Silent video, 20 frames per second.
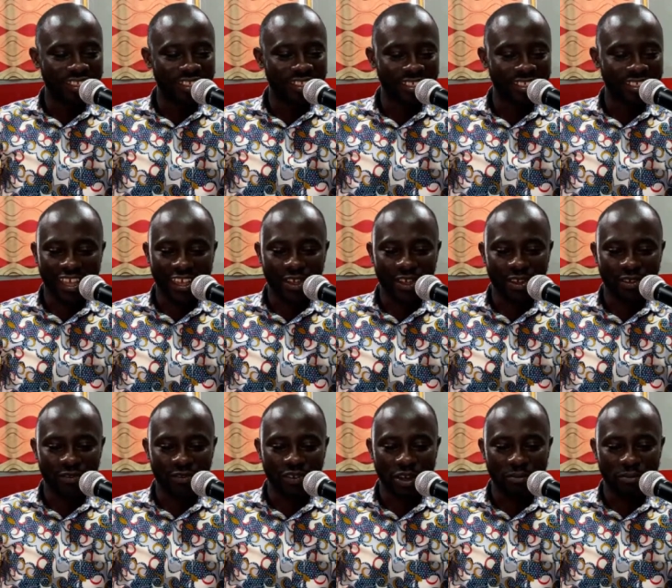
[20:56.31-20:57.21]
Thank you
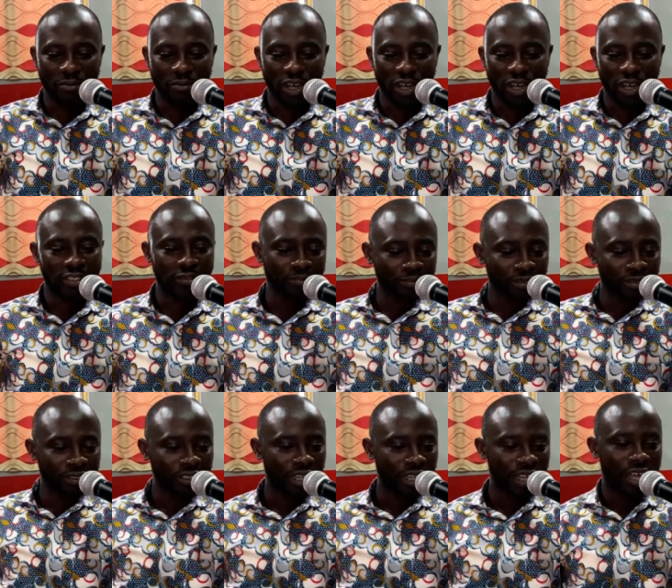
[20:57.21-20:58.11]
very much.
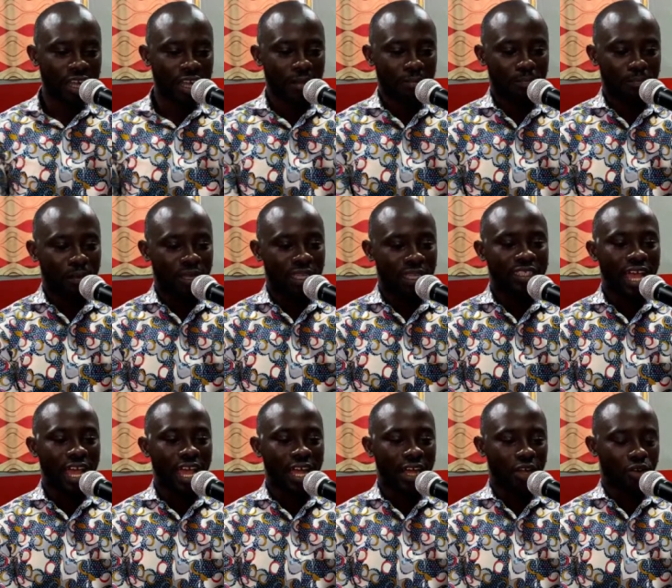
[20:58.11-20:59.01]
Uh,
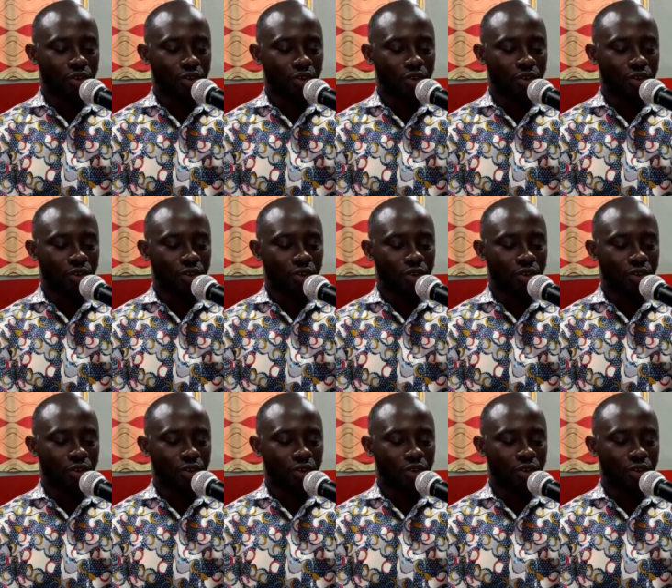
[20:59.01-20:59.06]
Peter